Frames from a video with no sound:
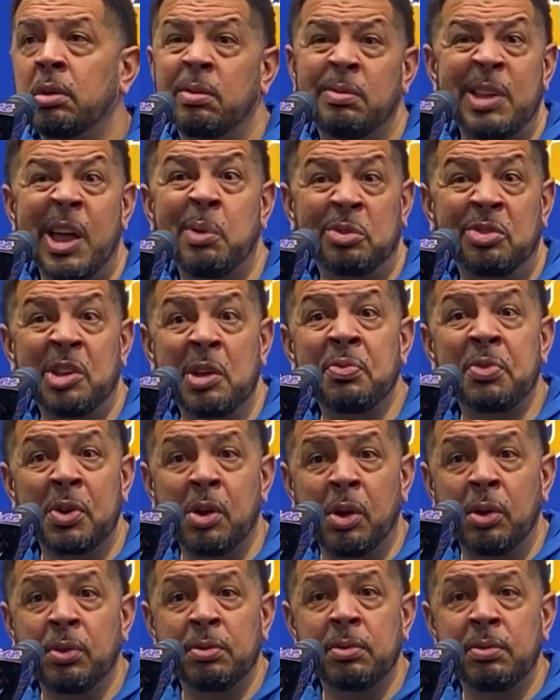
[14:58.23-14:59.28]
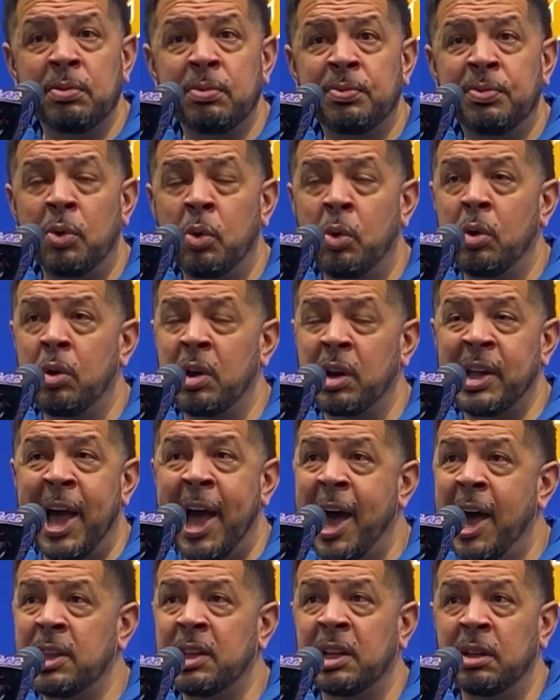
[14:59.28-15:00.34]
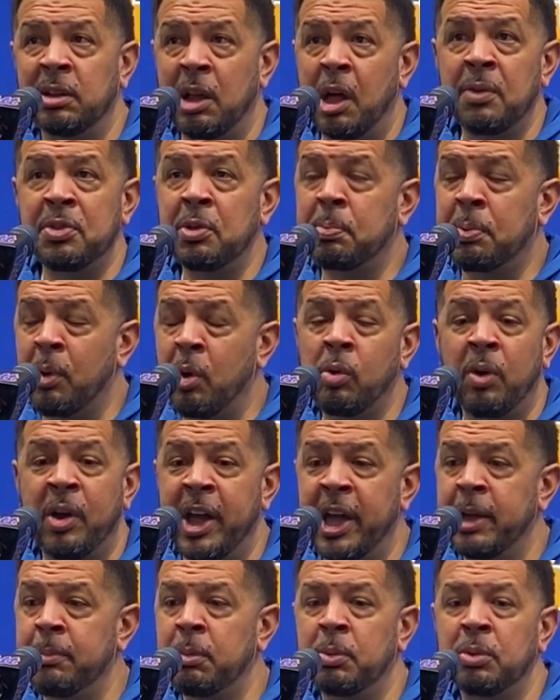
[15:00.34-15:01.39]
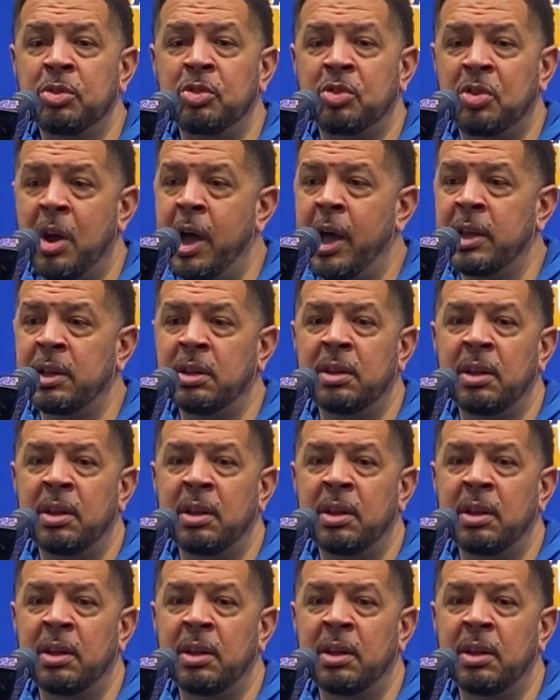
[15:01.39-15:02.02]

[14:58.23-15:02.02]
that was difficult for a guy that loved the program and was trying